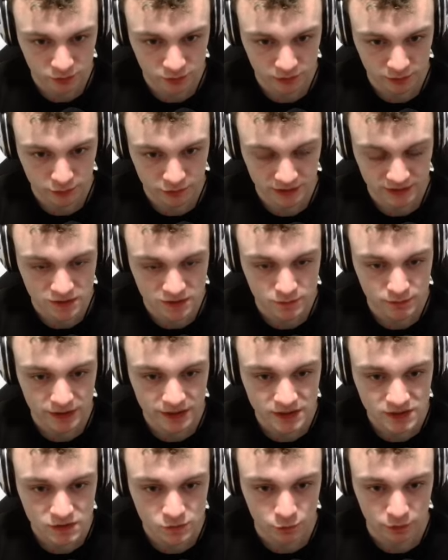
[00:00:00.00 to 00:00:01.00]
We press
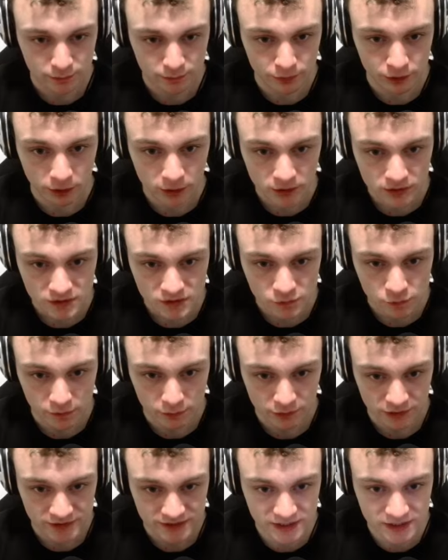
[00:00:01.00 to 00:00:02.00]
space, we pause, we
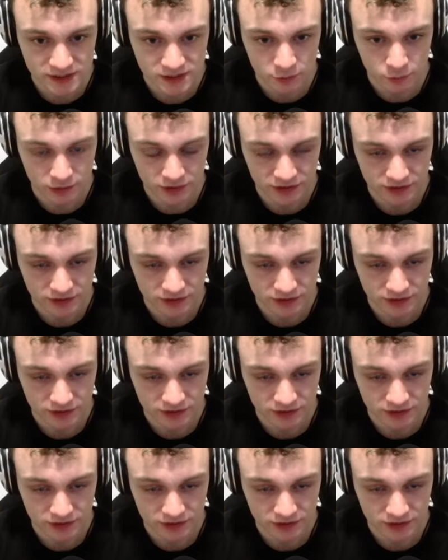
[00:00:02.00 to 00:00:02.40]
press enter, we